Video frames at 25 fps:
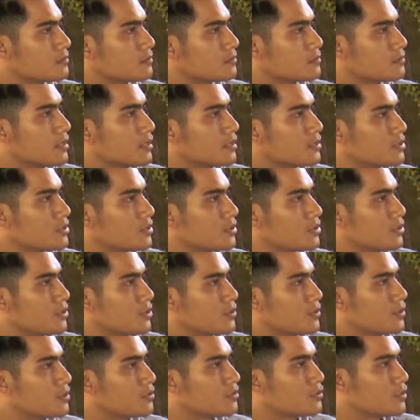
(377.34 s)
Okay, so
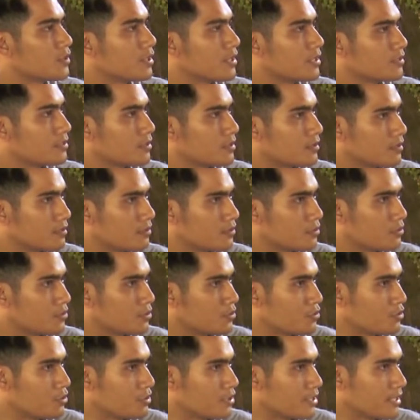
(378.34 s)
you are trying
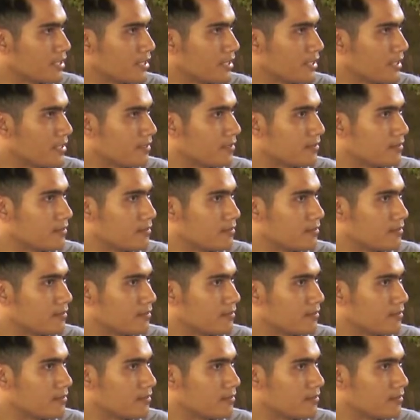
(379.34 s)
to say that